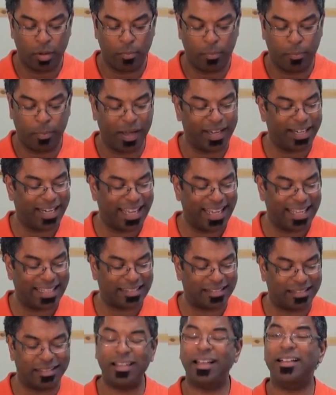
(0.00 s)
but
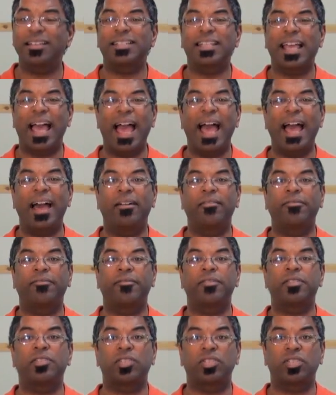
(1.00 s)
it does
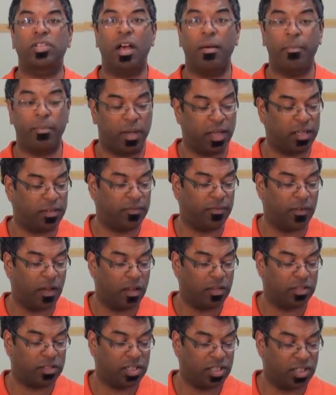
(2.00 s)
have some
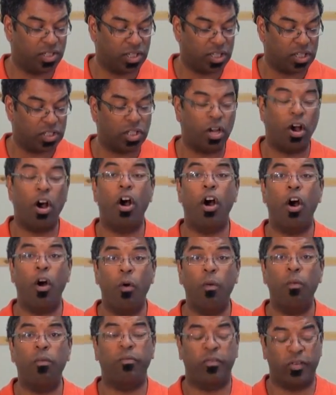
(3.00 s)
advantages
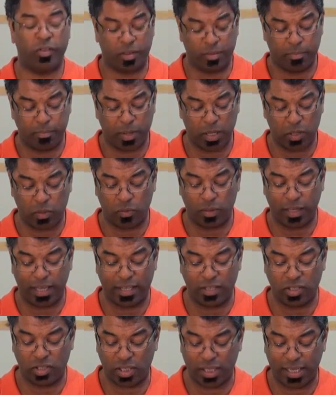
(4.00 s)
over the mineral
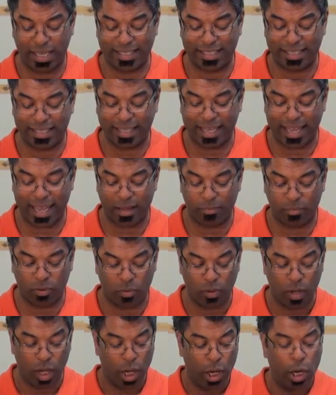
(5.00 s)
insulated
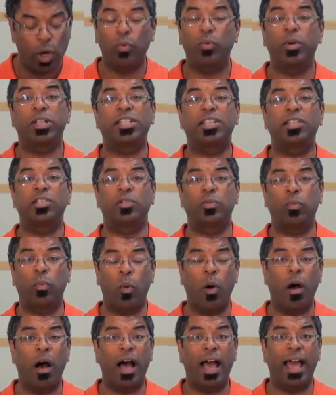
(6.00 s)
cable, which is
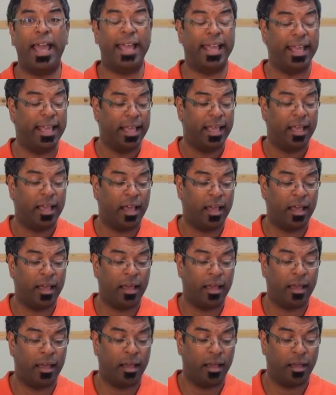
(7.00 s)
why
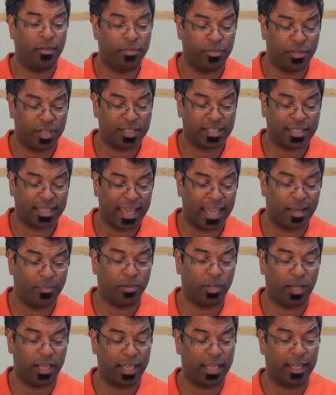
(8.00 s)
this
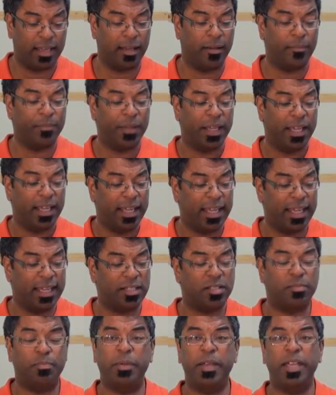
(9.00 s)
cable here
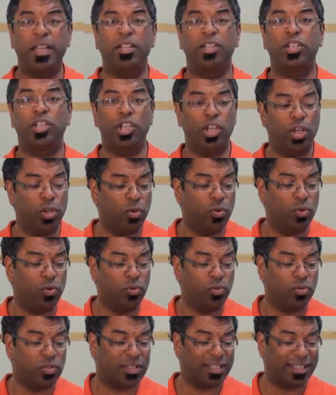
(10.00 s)
is being
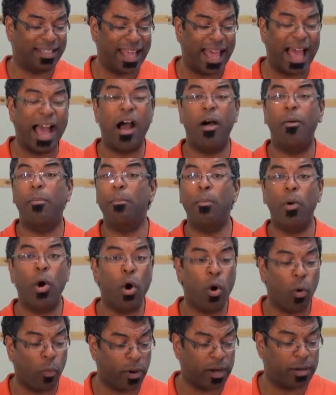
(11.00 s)
used now
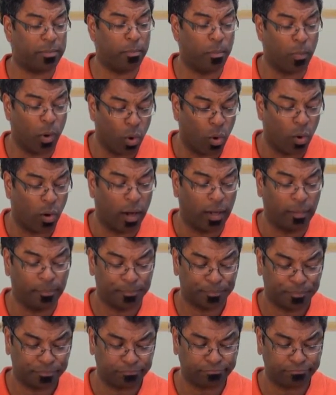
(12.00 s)
more and more,